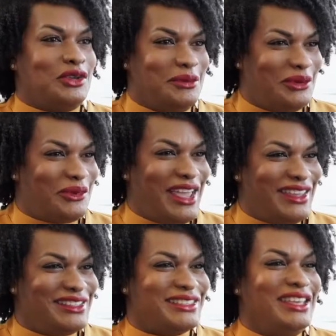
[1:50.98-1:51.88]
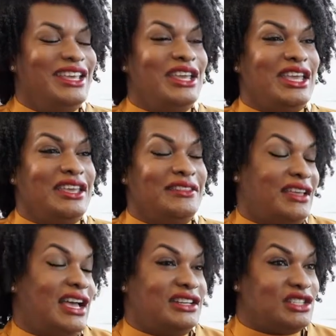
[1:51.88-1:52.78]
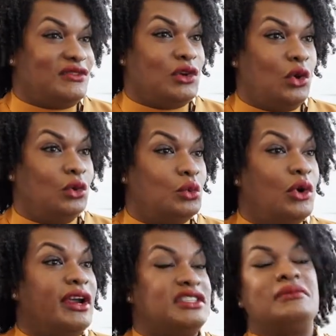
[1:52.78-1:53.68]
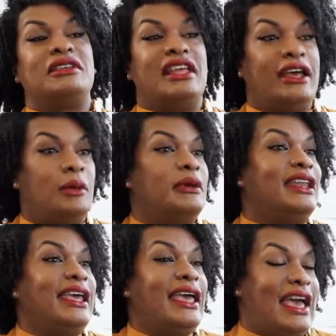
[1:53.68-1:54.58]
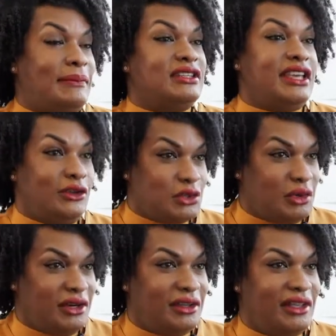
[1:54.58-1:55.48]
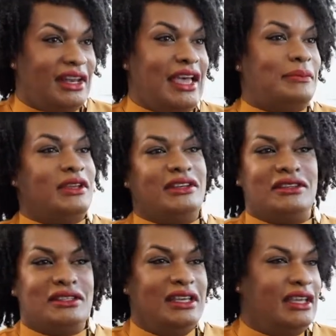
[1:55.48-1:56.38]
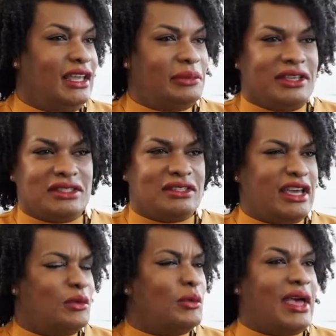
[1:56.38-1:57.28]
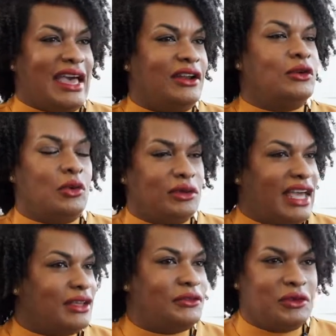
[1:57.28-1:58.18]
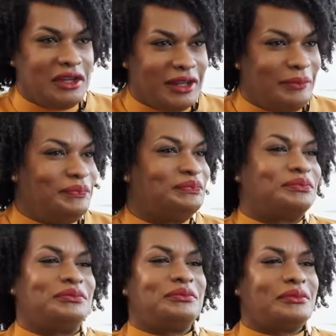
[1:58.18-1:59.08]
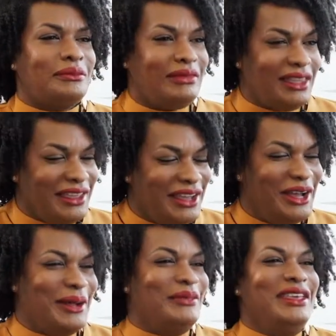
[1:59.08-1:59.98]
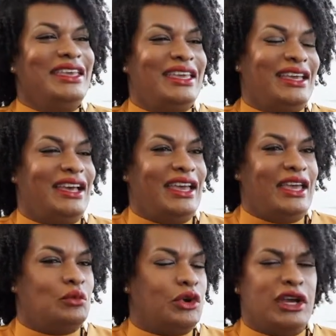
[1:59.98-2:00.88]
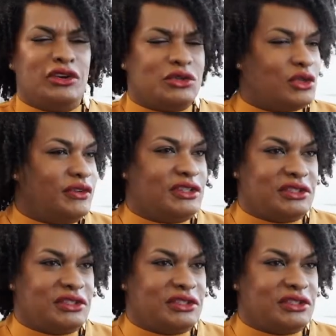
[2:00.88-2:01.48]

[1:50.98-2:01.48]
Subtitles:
human rights in the context of the Cold War as something that happened elsewhere and happened in places that had a, quote, lack of freedom and were under Soviet